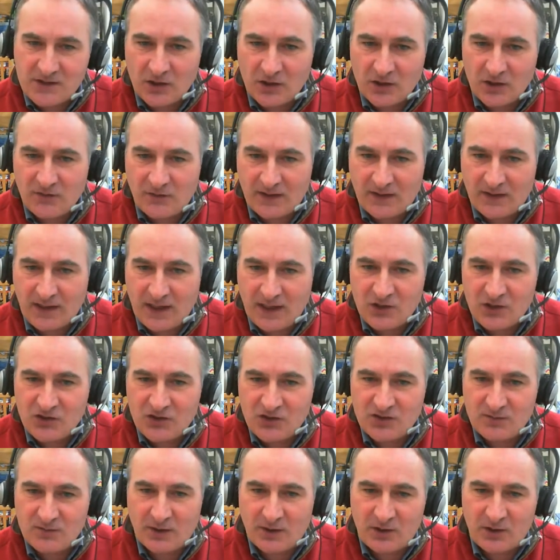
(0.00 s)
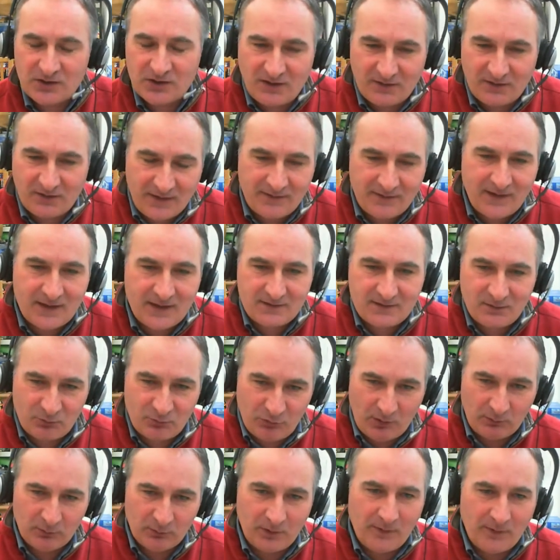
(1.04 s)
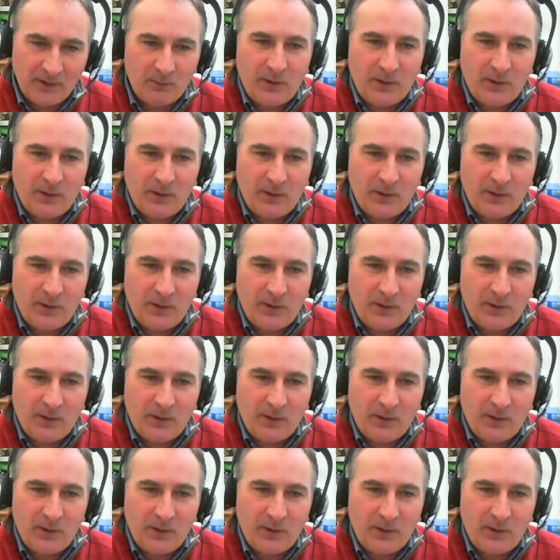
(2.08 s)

notifications, because I think that's the problem,